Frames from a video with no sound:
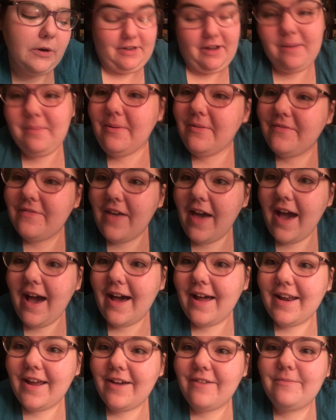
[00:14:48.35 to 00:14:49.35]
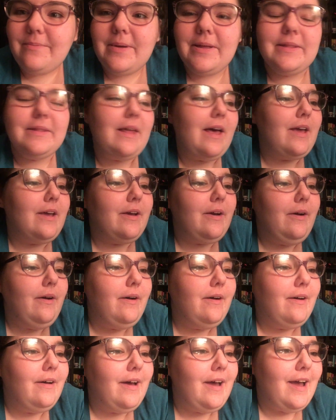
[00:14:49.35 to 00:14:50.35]
On top of that, I've been like,
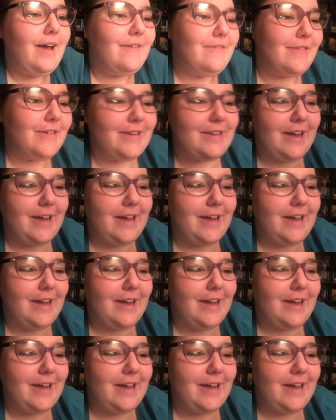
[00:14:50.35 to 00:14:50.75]
every